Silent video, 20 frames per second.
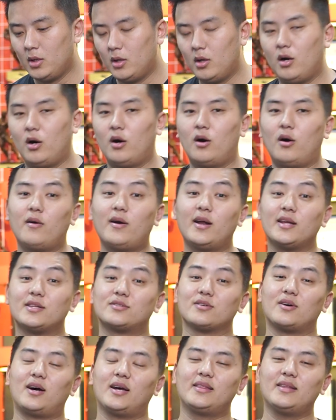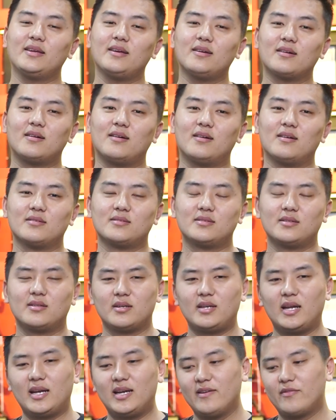Alright, so I think the
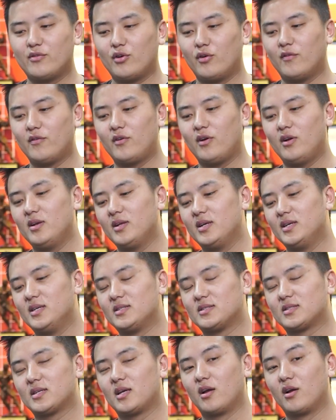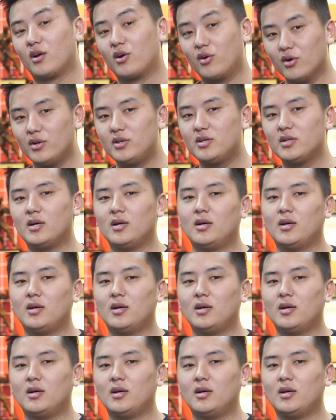deadlift overall is good.